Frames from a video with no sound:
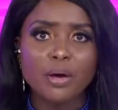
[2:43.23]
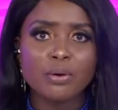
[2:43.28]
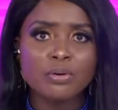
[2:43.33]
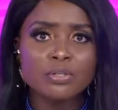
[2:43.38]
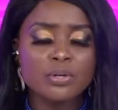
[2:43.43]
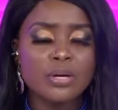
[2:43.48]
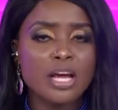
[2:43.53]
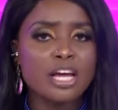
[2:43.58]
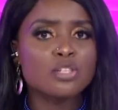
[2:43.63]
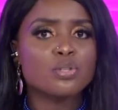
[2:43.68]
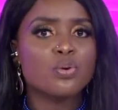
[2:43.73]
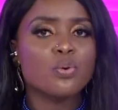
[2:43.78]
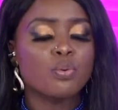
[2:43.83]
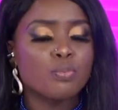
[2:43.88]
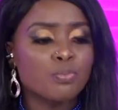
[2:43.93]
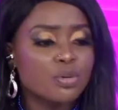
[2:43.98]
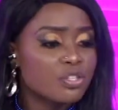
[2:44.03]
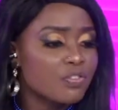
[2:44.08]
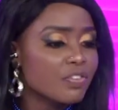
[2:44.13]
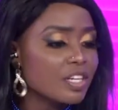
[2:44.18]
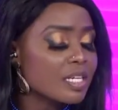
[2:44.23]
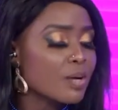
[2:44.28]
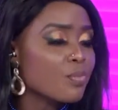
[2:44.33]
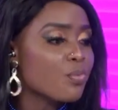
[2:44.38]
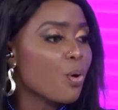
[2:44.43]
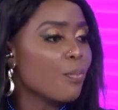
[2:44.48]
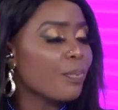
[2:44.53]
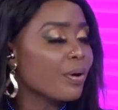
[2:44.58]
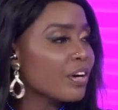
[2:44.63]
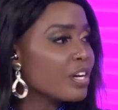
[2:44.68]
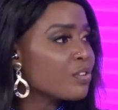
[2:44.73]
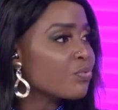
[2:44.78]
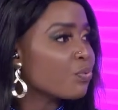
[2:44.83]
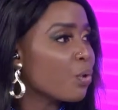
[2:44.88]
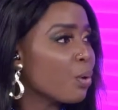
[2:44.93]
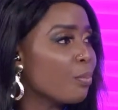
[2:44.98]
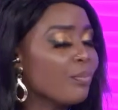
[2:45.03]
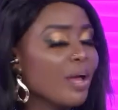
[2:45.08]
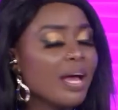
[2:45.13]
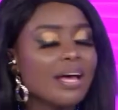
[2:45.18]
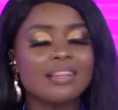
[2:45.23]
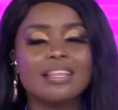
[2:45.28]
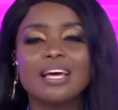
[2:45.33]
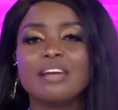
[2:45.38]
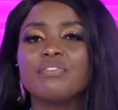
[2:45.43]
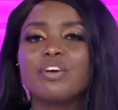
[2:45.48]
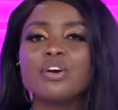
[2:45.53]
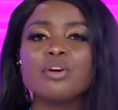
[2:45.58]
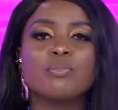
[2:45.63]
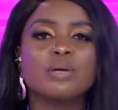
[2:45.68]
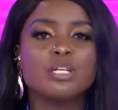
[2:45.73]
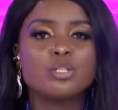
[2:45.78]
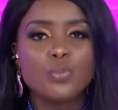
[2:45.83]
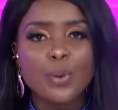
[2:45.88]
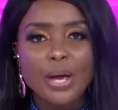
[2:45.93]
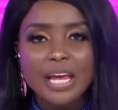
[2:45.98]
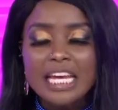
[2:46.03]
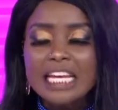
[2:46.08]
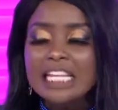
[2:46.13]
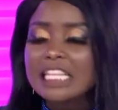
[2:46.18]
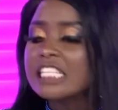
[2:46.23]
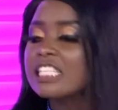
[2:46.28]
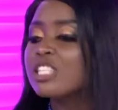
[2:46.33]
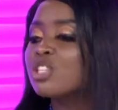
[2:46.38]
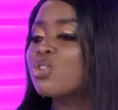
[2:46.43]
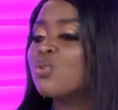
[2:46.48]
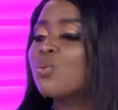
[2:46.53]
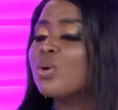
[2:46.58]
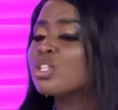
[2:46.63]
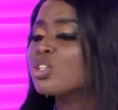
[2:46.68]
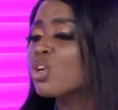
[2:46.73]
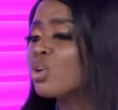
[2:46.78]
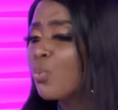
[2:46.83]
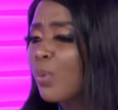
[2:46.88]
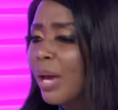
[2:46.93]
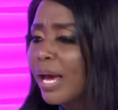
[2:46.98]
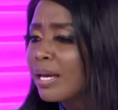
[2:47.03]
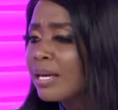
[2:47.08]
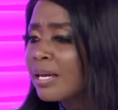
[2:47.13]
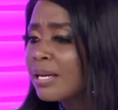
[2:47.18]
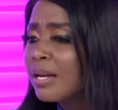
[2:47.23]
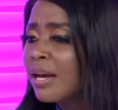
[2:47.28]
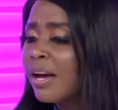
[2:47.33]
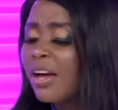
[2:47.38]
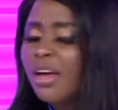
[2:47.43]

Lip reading: Because yes. you get you, most of the time we operate from the environment we are in, the situation we are in.